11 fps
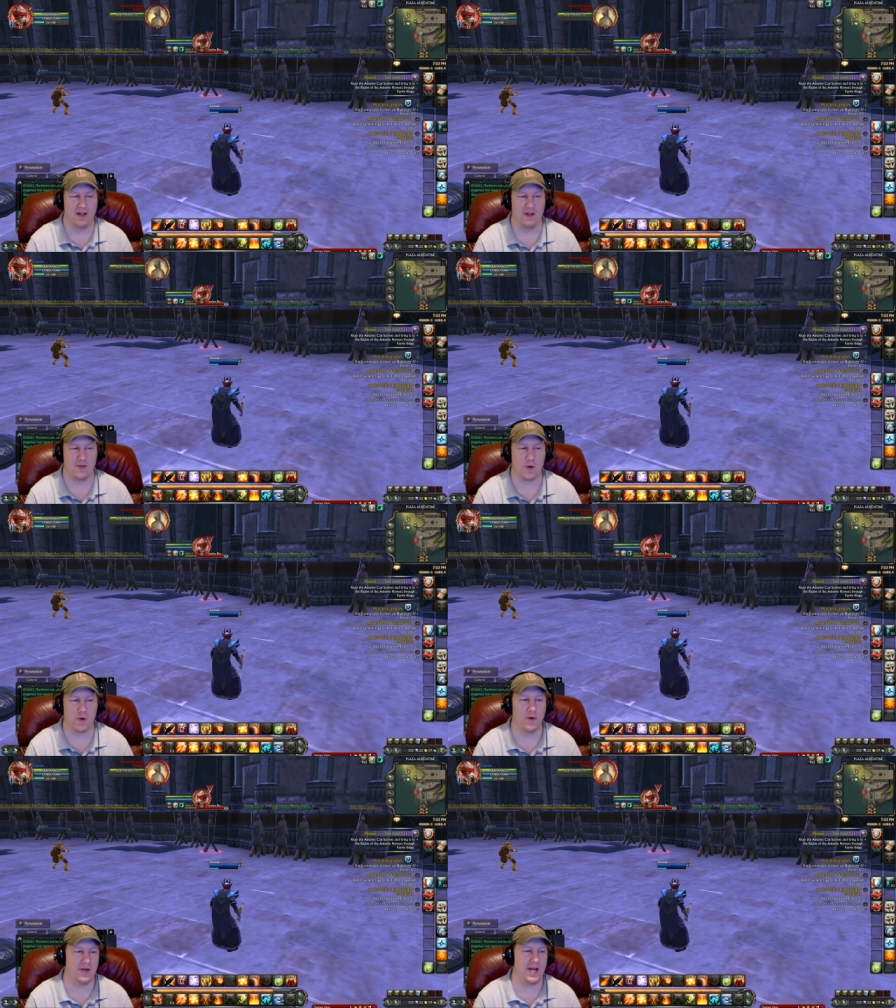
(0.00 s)

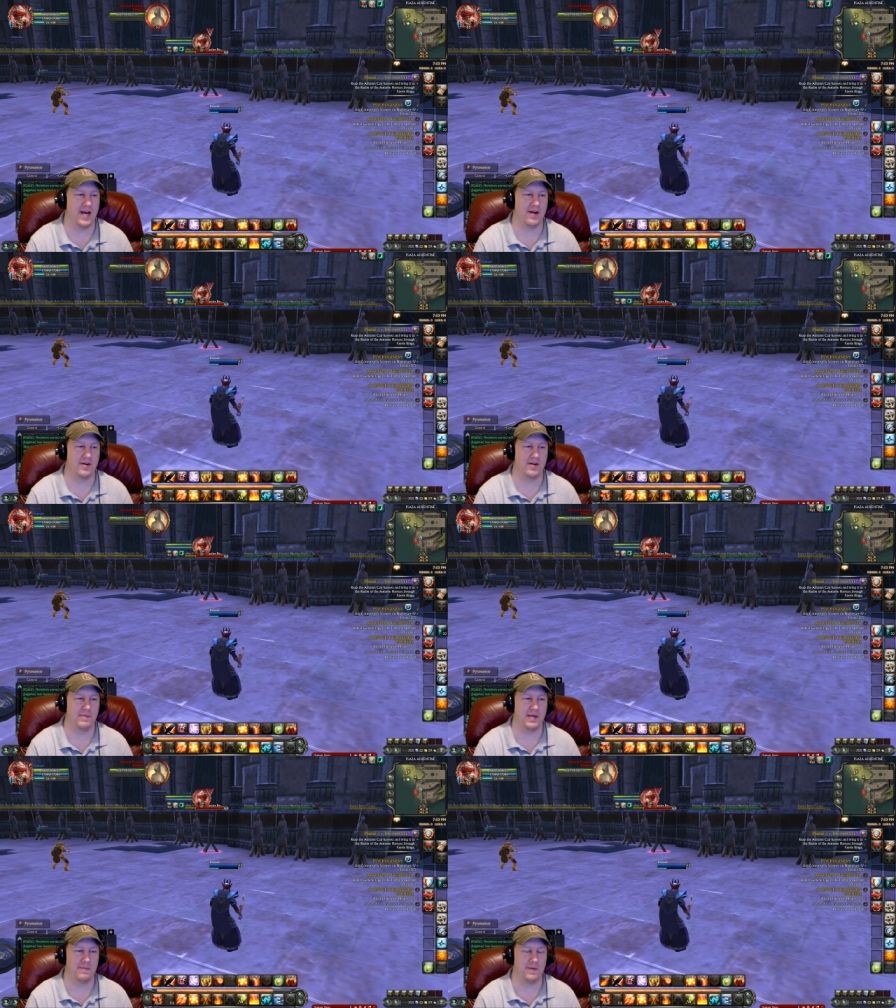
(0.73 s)
throwing down on
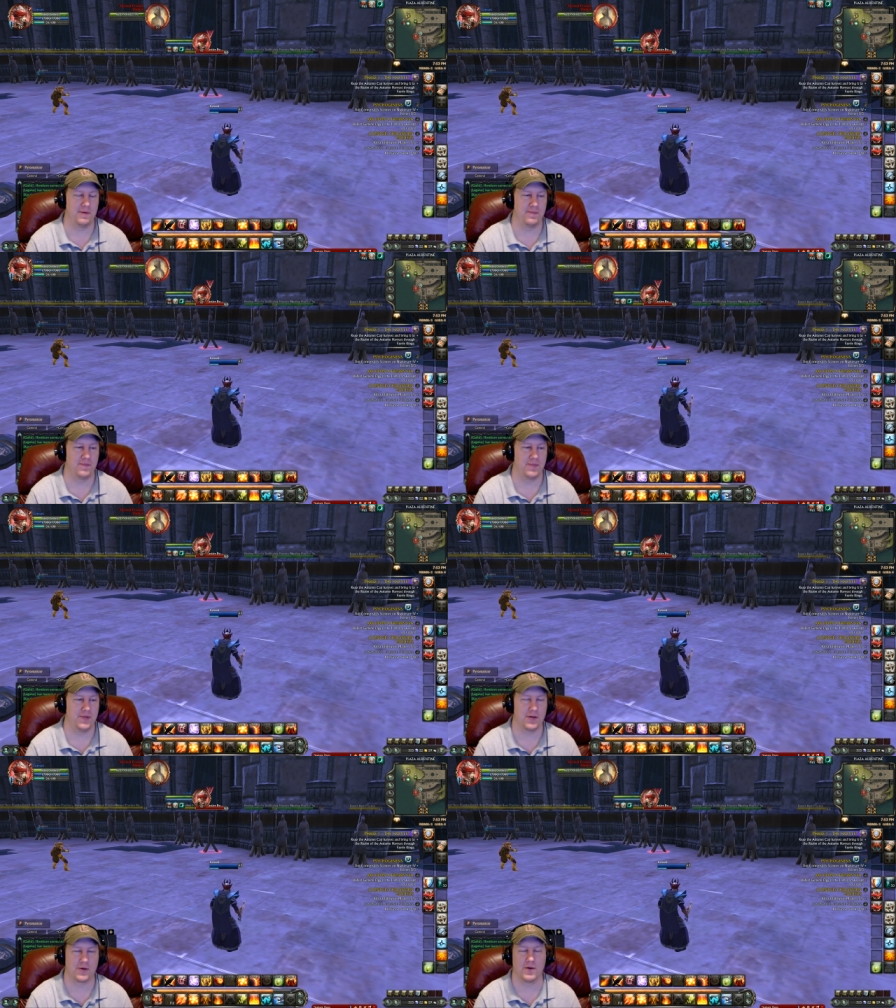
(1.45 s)
the people.
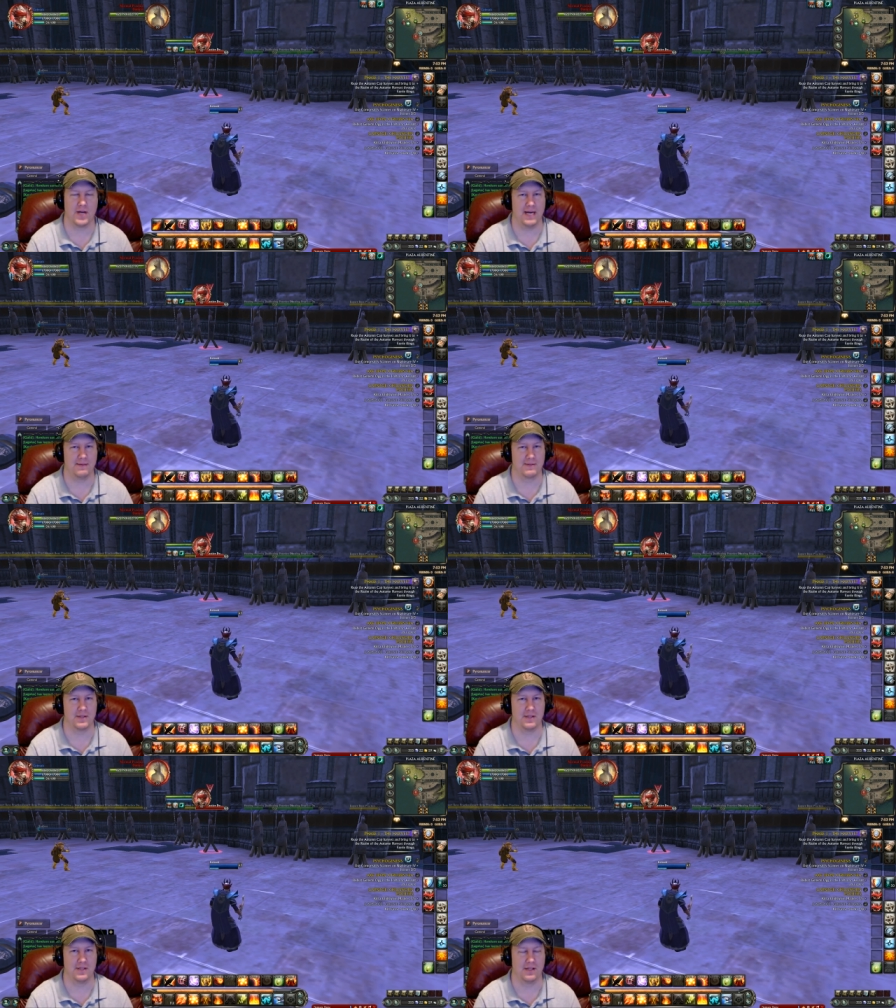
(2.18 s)
You're going to
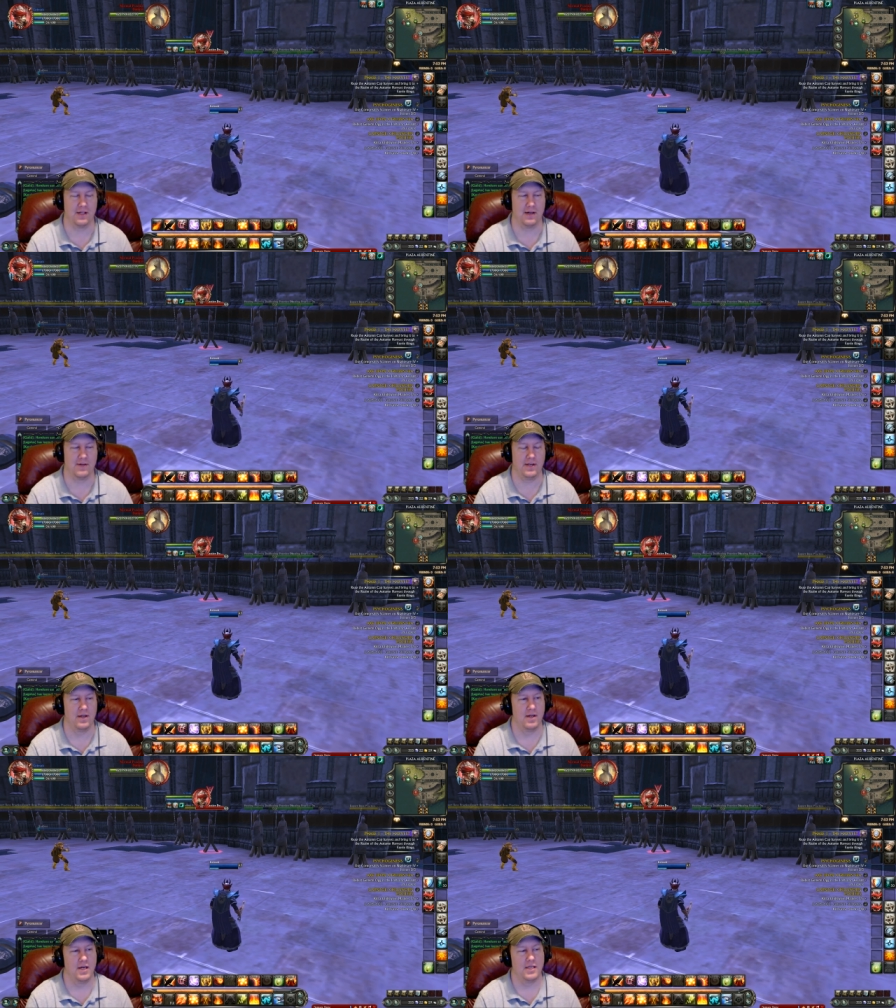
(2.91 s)
absolutely love it.